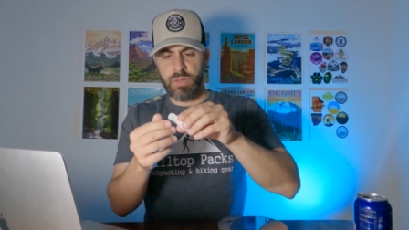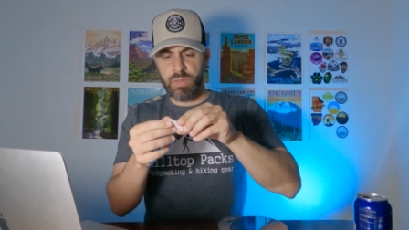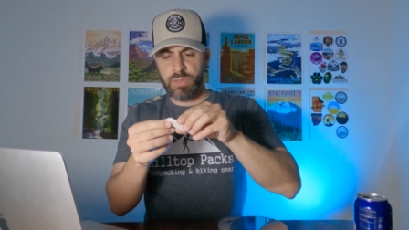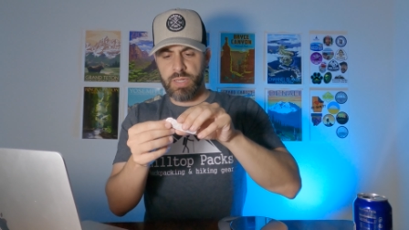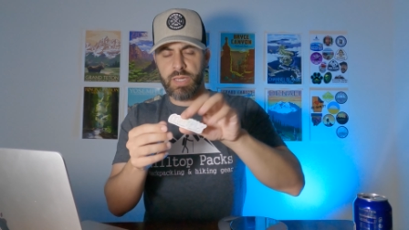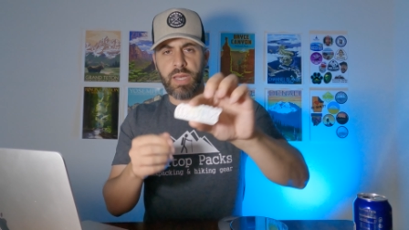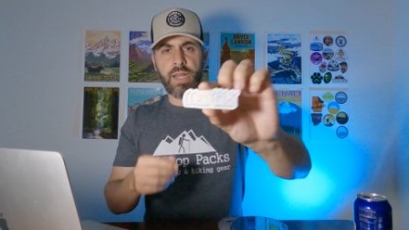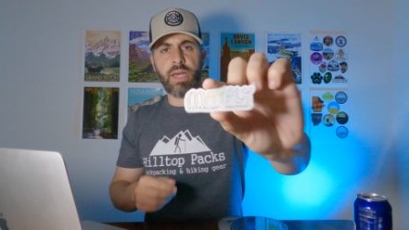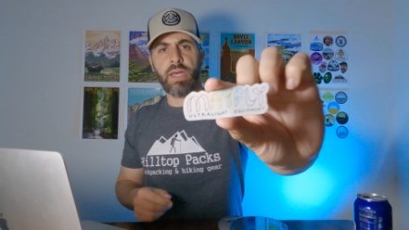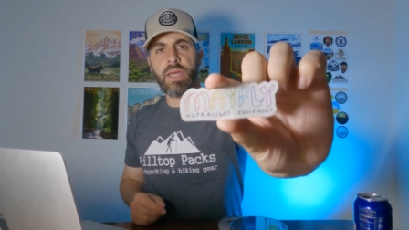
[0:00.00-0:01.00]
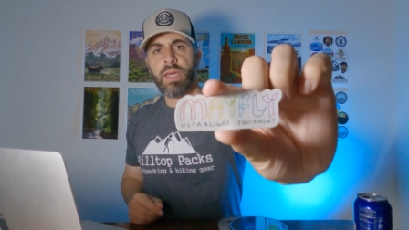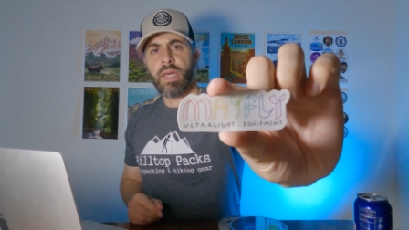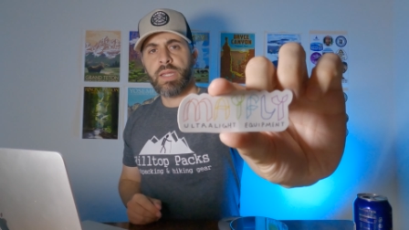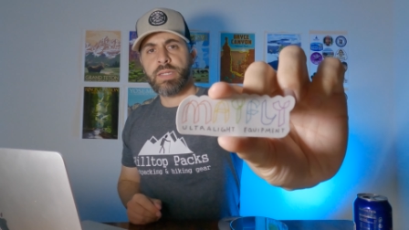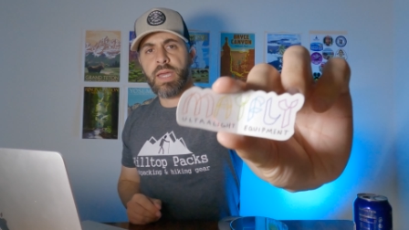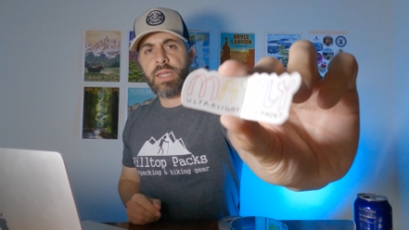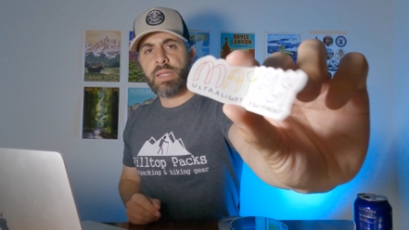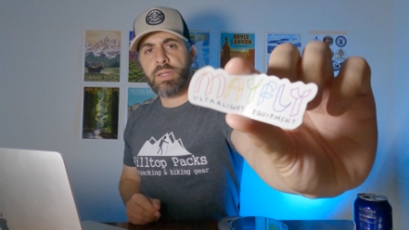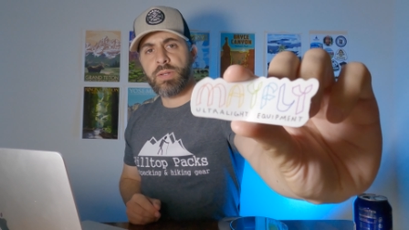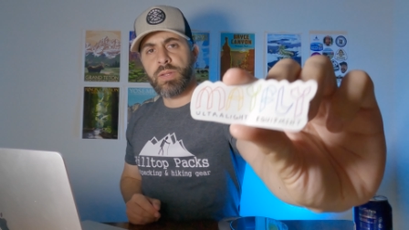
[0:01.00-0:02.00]
Looks like I got a
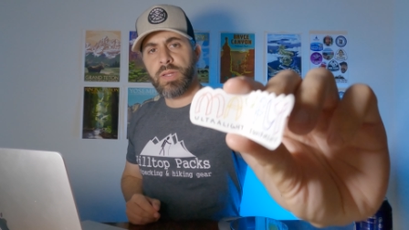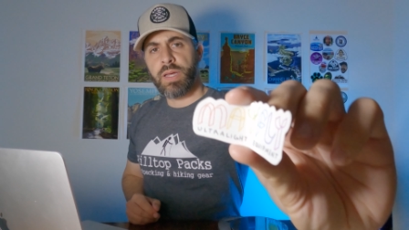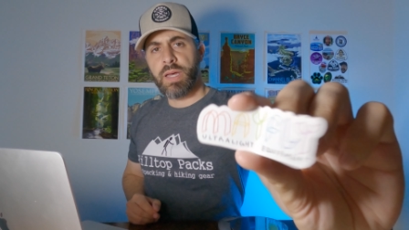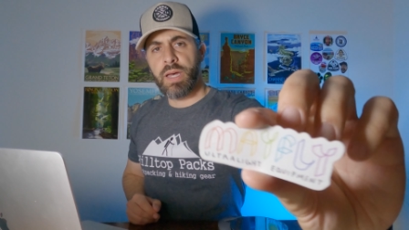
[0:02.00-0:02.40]
tiny little